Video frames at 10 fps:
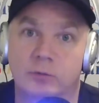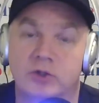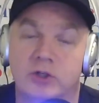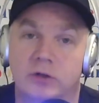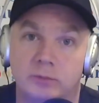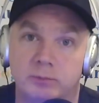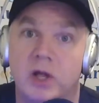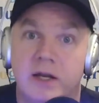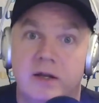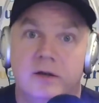which is
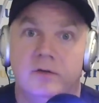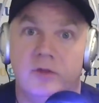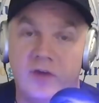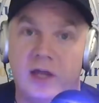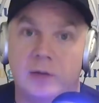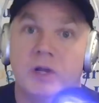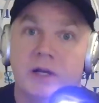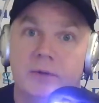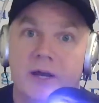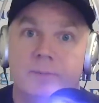blood, the fake
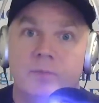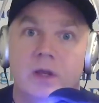blood, right?